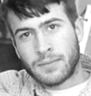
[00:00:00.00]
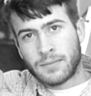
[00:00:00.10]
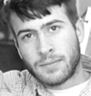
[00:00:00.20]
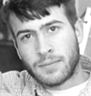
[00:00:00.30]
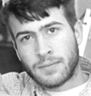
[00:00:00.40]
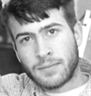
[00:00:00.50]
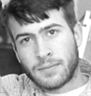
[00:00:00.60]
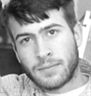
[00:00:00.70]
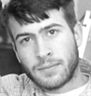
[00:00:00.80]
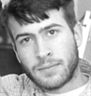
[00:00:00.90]

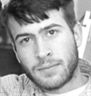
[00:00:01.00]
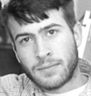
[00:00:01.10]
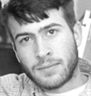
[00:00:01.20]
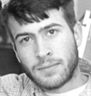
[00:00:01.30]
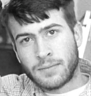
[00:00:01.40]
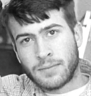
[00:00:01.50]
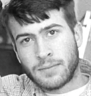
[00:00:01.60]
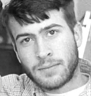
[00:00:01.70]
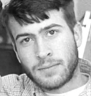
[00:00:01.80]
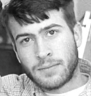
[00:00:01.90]

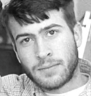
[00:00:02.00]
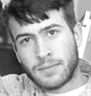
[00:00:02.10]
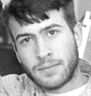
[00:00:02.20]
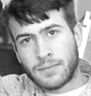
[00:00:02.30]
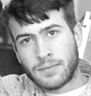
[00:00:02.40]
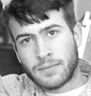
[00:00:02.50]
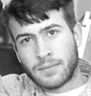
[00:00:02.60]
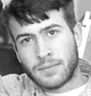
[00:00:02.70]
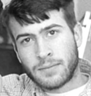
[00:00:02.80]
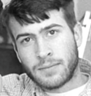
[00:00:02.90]

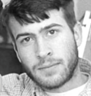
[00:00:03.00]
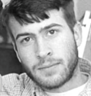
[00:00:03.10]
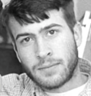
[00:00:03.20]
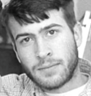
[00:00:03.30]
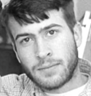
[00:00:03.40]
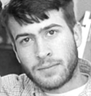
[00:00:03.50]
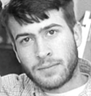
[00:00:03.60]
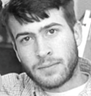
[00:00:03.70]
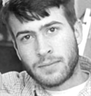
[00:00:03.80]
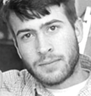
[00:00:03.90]

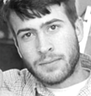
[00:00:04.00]
The person shown says nothing.